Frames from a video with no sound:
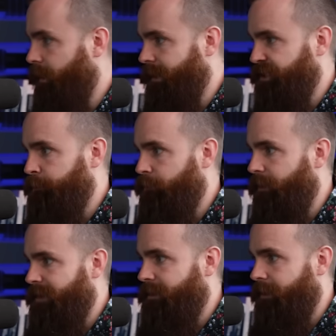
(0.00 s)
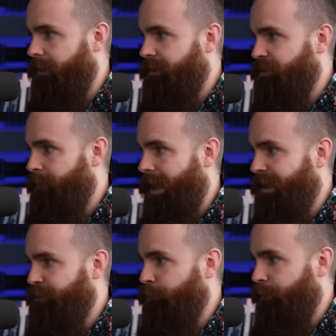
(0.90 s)
We could exploit some
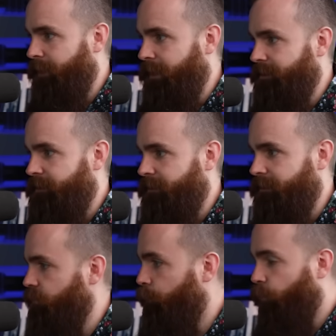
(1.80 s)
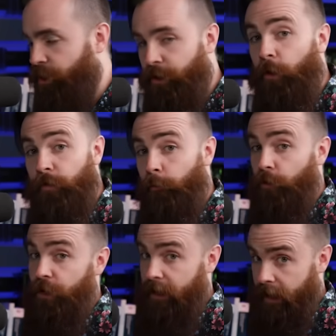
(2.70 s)
Ansible things. The more you know, the
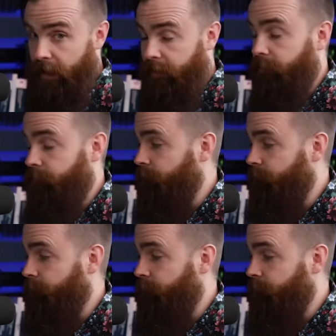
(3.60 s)
more you can hack.